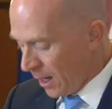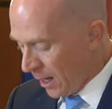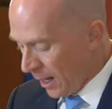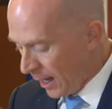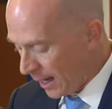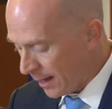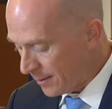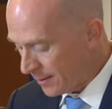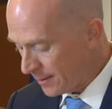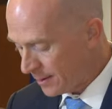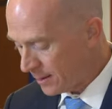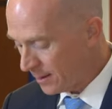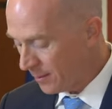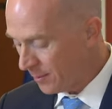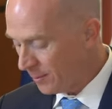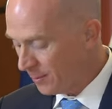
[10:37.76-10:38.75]

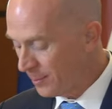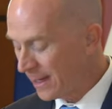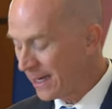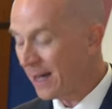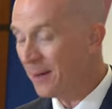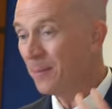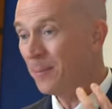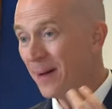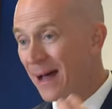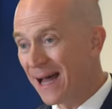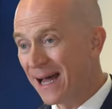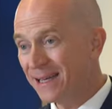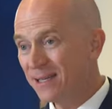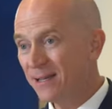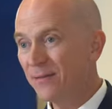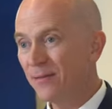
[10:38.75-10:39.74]

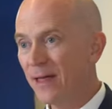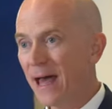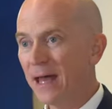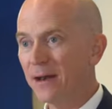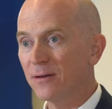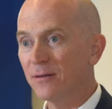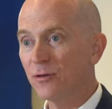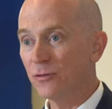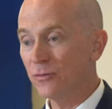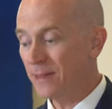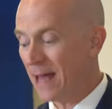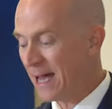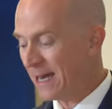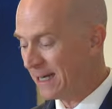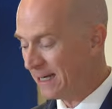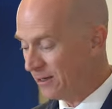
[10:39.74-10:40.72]
But that
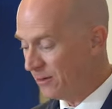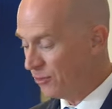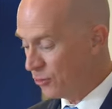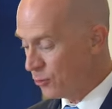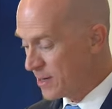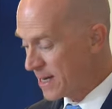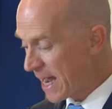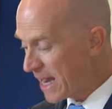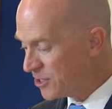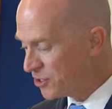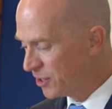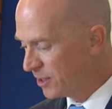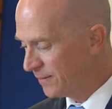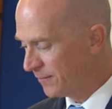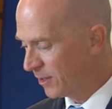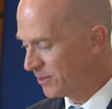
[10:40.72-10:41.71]

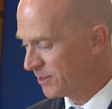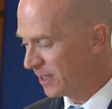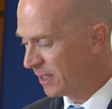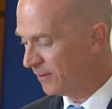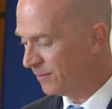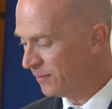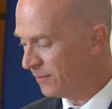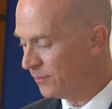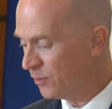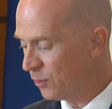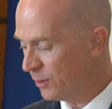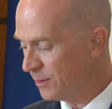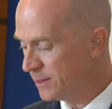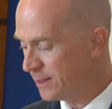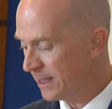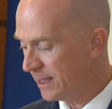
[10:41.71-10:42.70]
creation of ourself, of
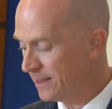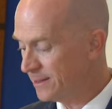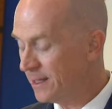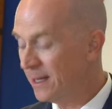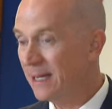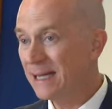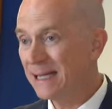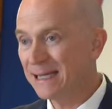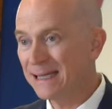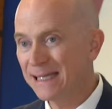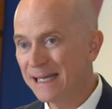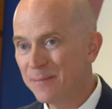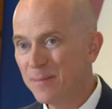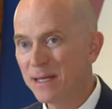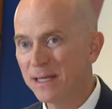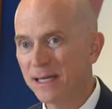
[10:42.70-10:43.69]
course, is
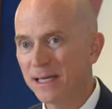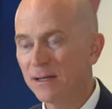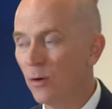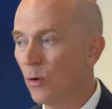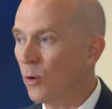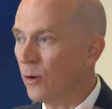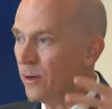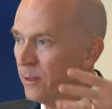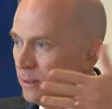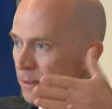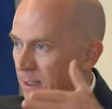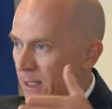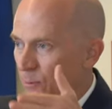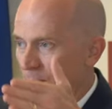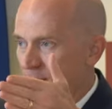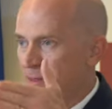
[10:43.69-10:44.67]
limited or
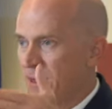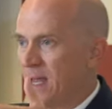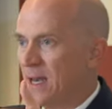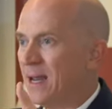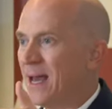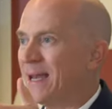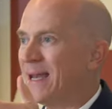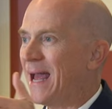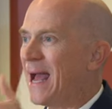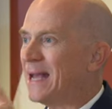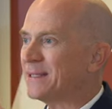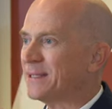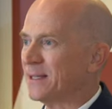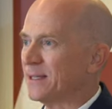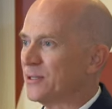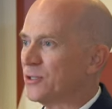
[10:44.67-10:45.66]
within an
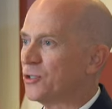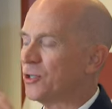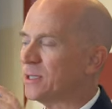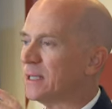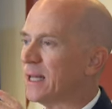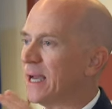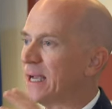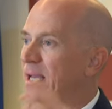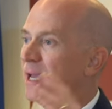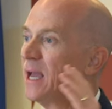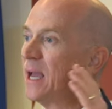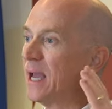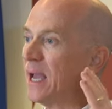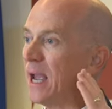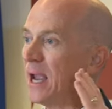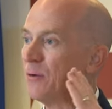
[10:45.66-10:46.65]
essence. Just like
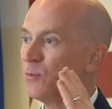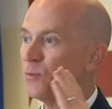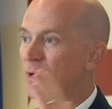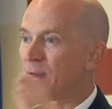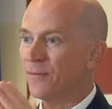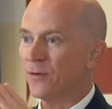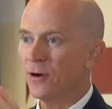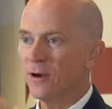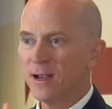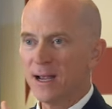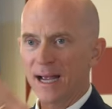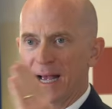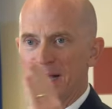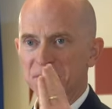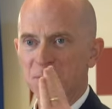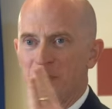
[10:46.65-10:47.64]
a river
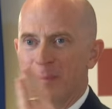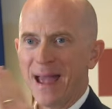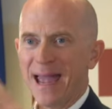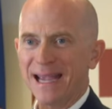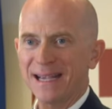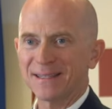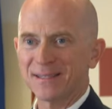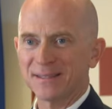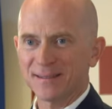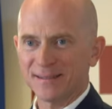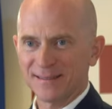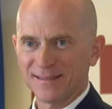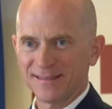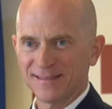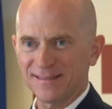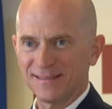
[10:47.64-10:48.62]
has banks
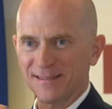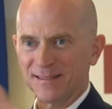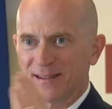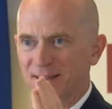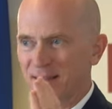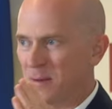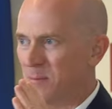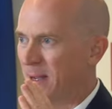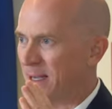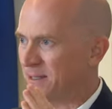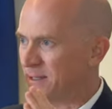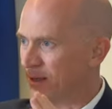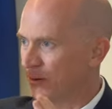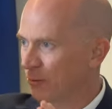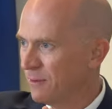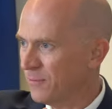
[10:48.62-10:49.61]
that makes
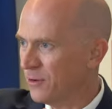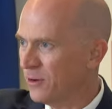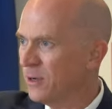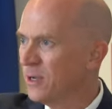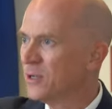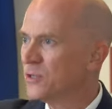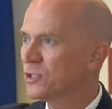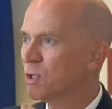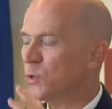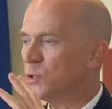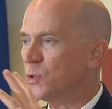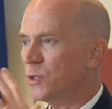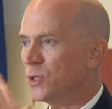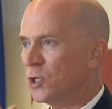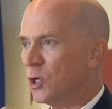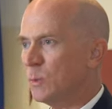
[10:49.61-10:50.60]
it a river, so too
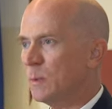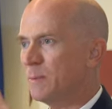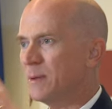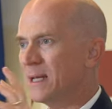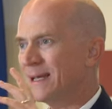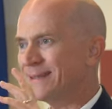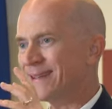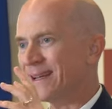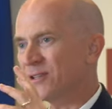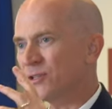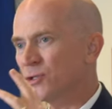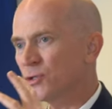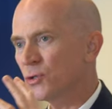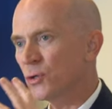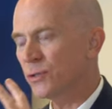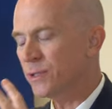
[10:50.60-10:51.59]
the human being is a
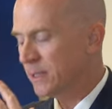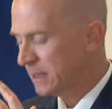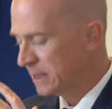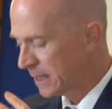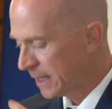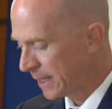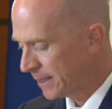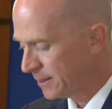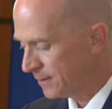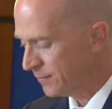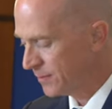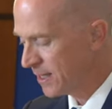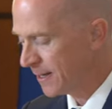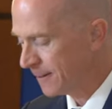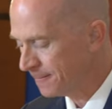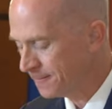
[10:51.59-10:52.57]
certain kind of
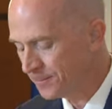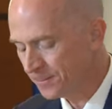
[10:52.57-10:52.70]
thing.